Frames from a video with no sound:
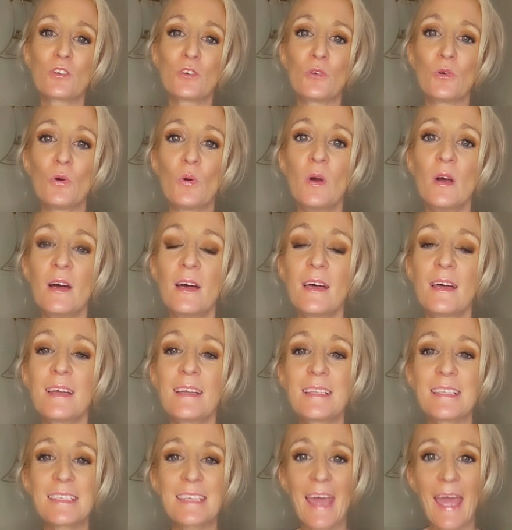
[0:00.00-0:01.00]
to
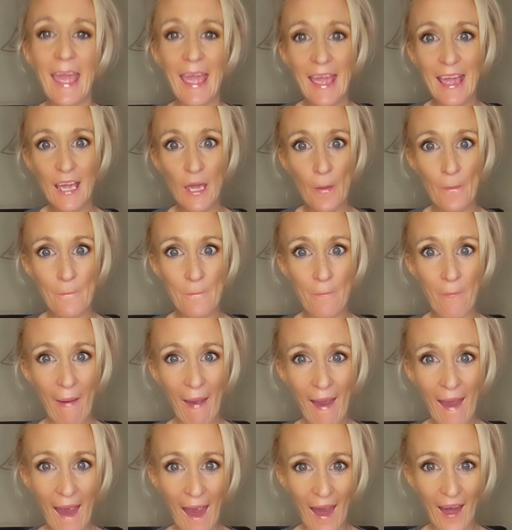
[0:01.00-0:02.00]
take
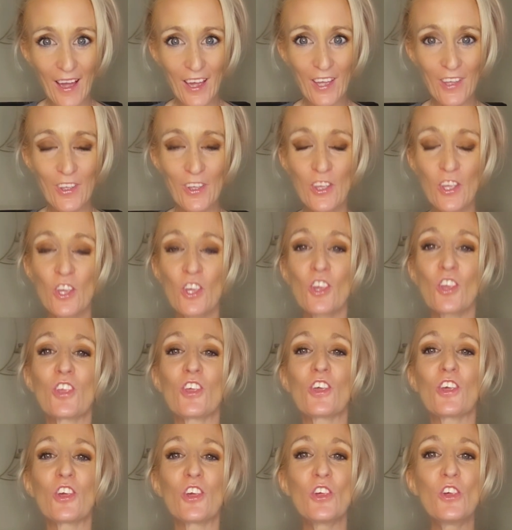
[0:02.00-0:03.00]
back
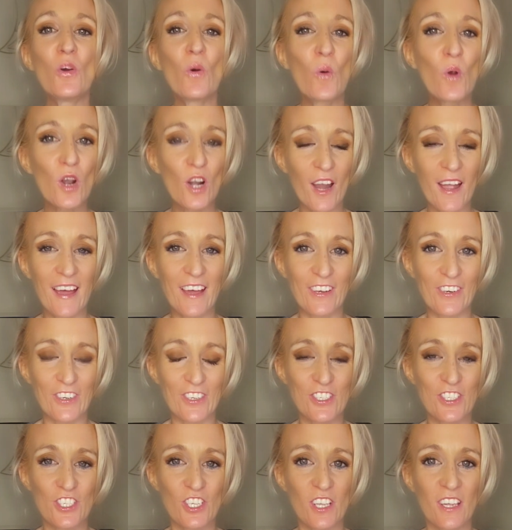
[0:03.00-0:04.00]
your
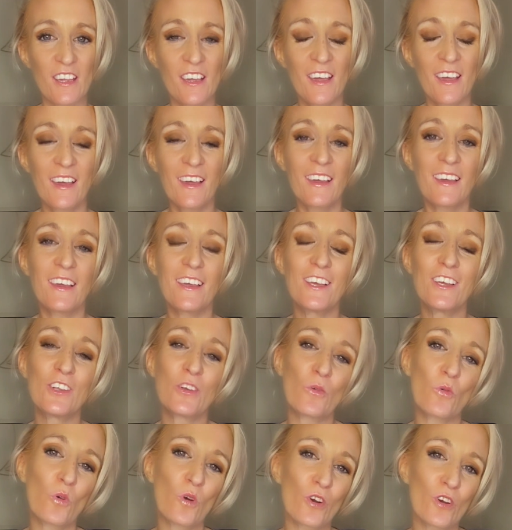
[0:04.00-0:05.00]
energy
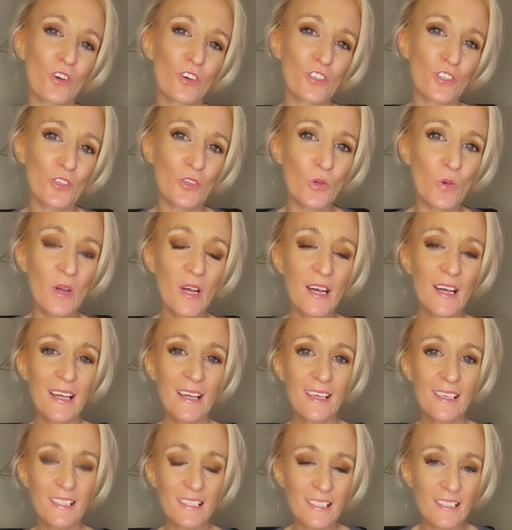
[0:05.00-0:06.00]
in order to
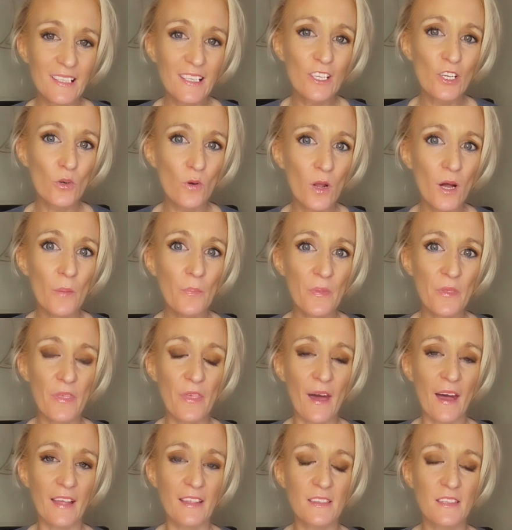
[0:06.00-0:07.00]
clear up
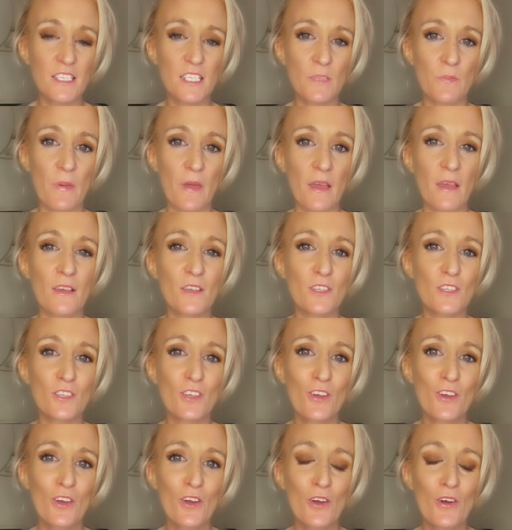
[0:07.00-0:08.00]
that
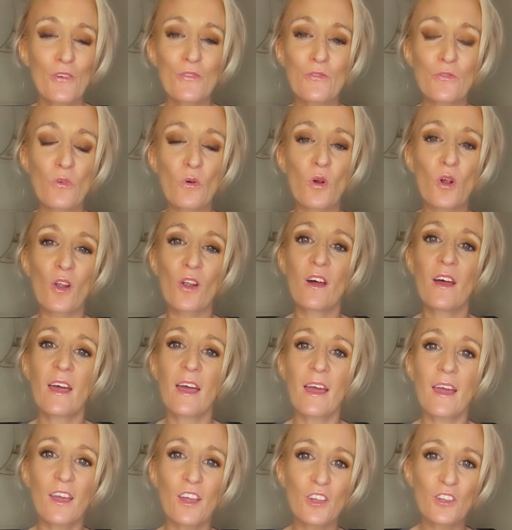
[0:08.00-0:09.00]
space for
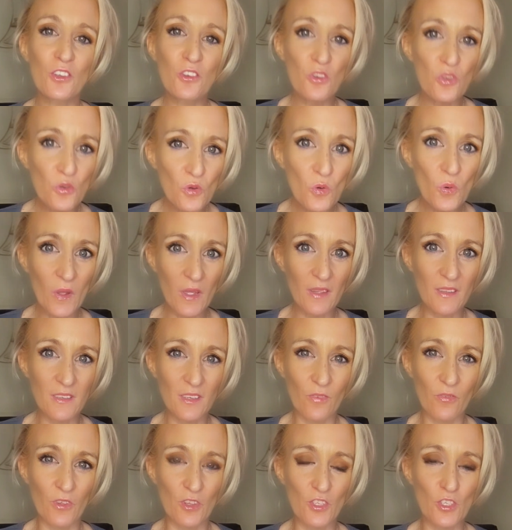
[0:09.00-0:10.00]
a new
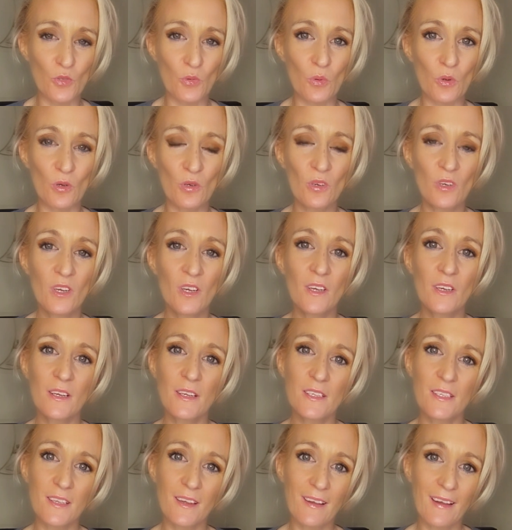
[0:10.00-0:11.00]
individual
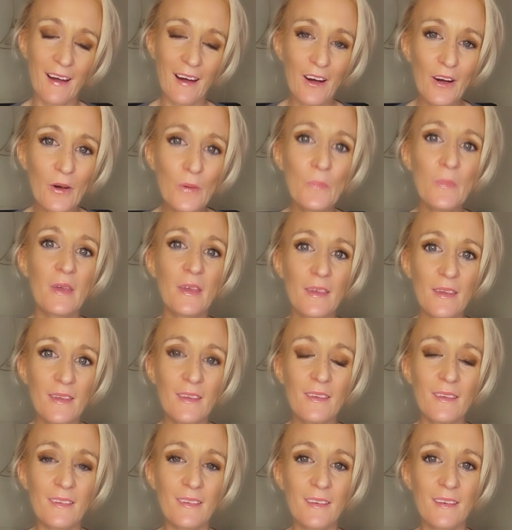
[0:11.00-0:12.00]
to come
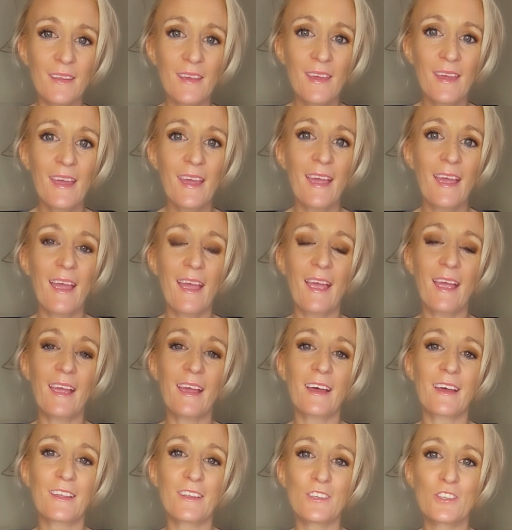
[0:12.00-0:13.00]
in
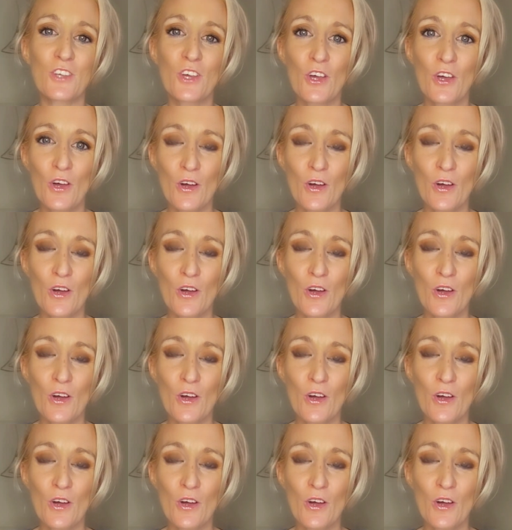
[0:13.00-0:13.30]
and